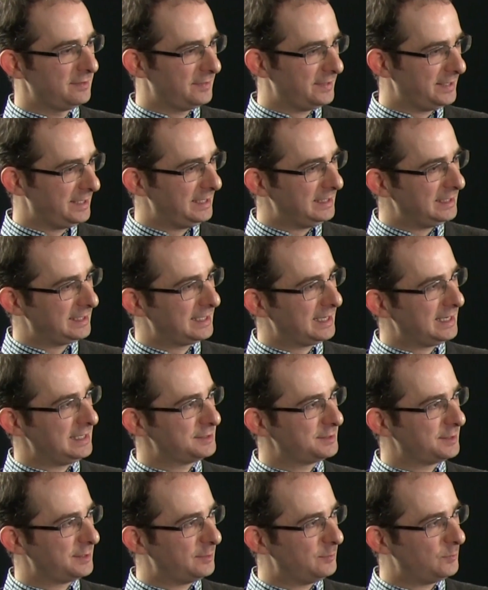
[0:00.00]
the
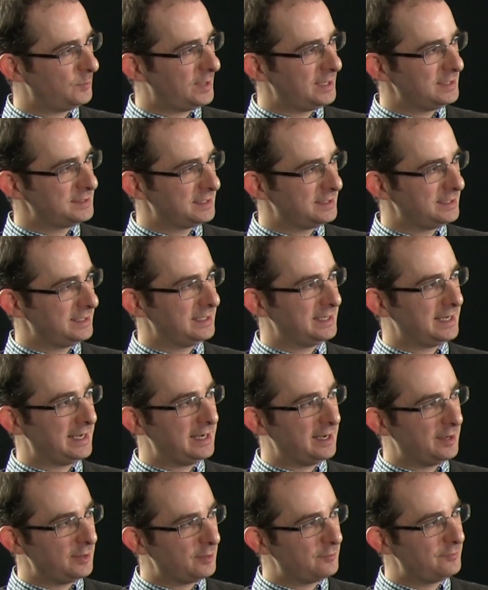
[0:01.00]
helicase that unwinds the
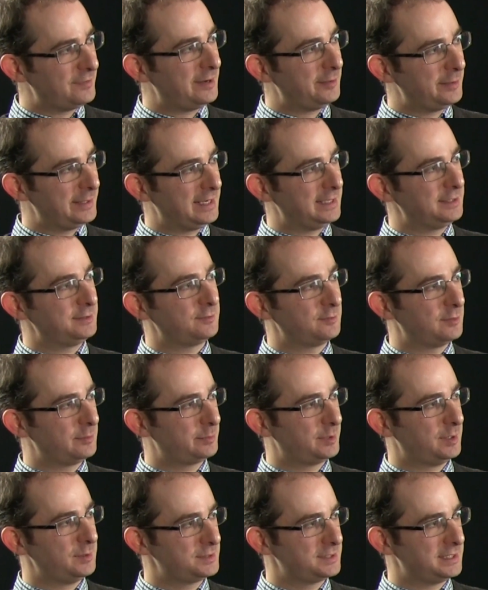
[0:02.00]
DNA at the very end of the
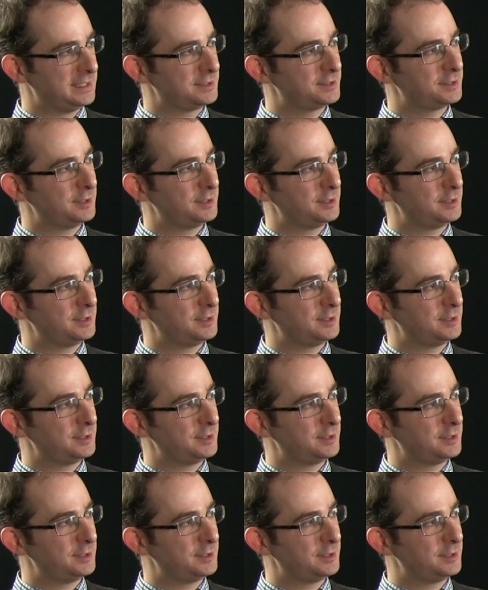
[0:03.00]
process.